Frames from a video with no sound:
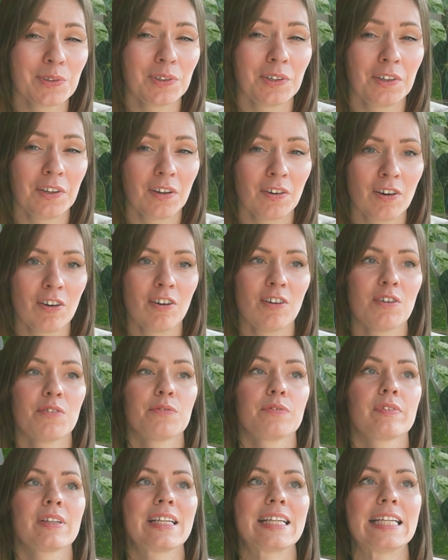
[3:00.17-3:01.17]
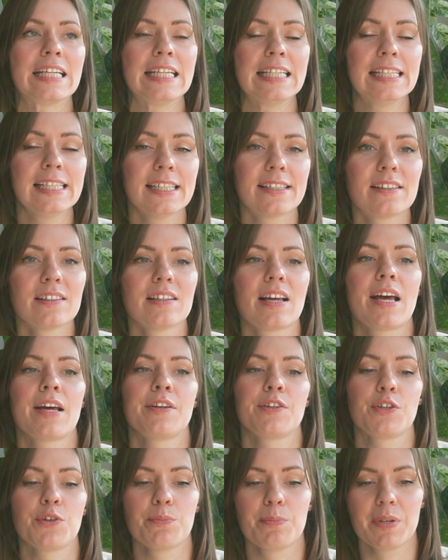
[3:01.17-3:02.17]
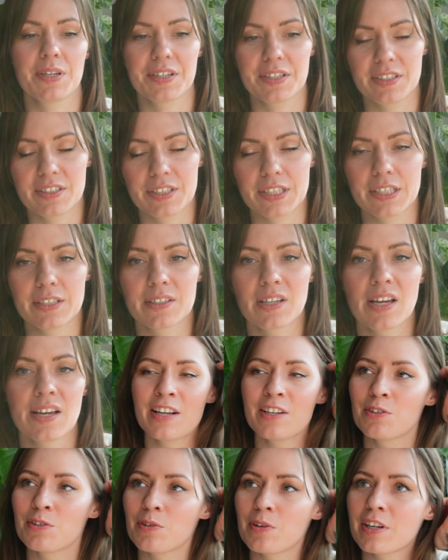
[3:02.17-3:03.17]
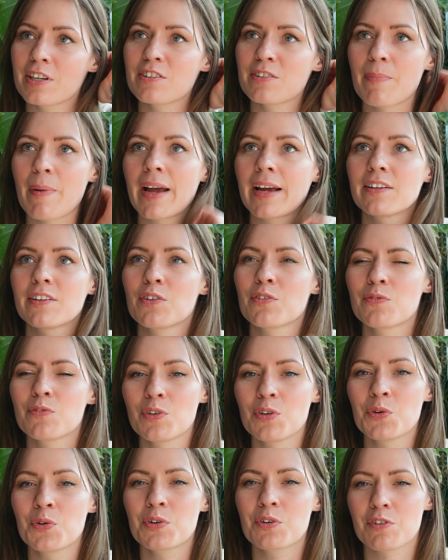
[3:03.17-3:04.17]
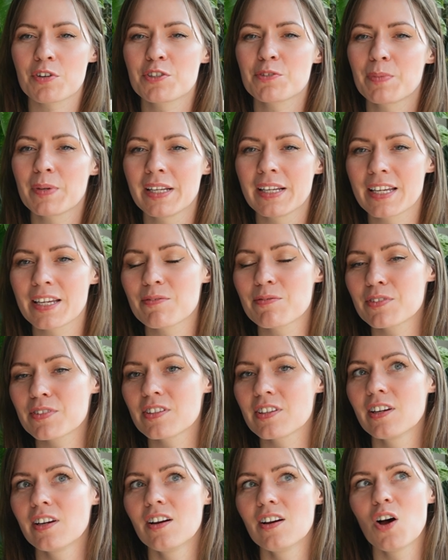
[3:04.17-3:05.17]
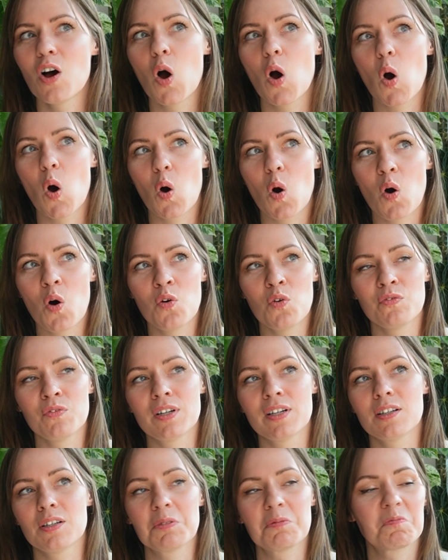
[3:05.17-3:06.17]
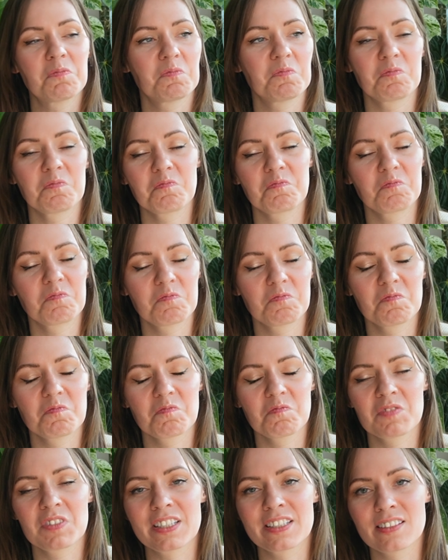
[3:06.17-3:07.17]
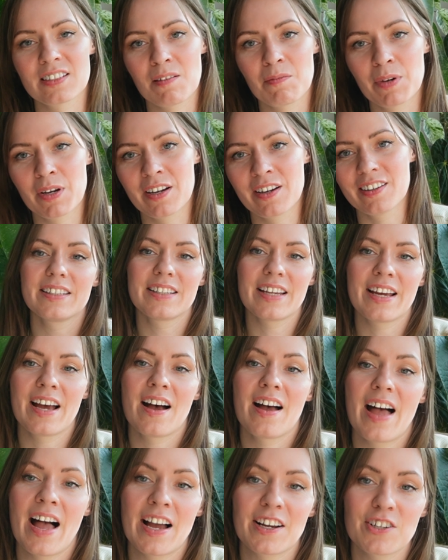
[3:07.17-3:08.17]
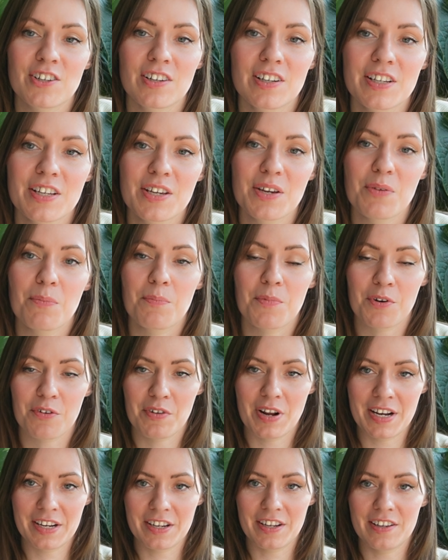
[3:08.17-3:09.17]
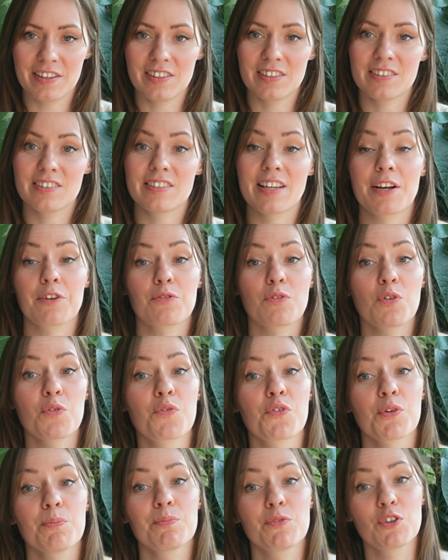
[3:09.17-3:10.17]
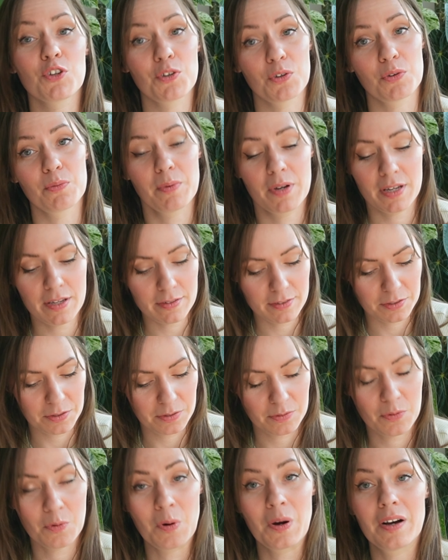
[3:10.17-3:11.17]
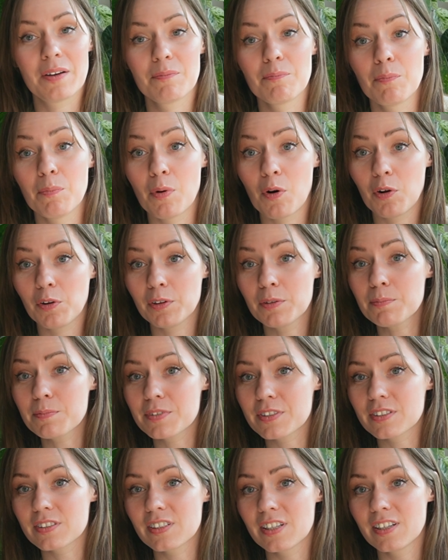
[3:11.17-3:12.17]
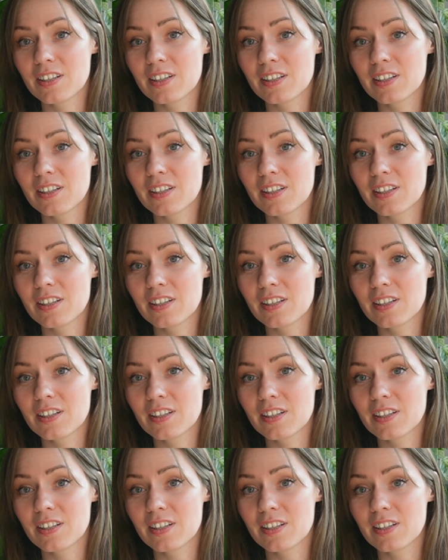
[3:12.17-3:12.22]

love heat and humidity. I do expect a few crispy leaves over the summer. They are actually perennials. They grow from tubers or bulbs,